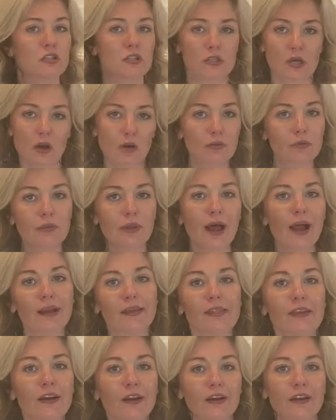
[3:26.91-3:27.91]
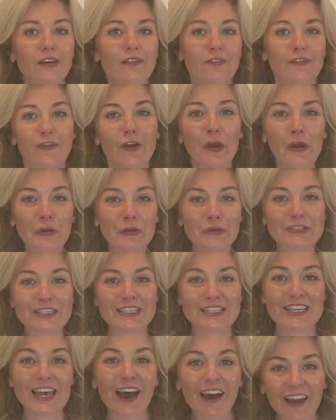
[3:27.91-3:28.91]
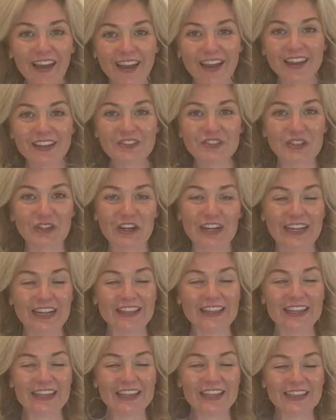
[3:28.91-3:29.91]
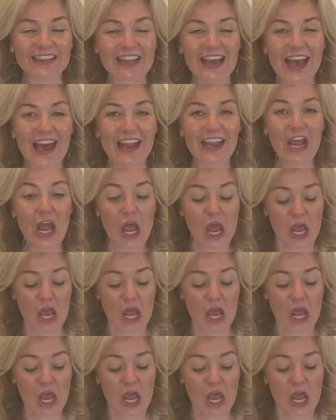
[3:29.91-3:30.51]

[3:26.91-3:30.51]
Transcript: don't like their food to touch or anything like that,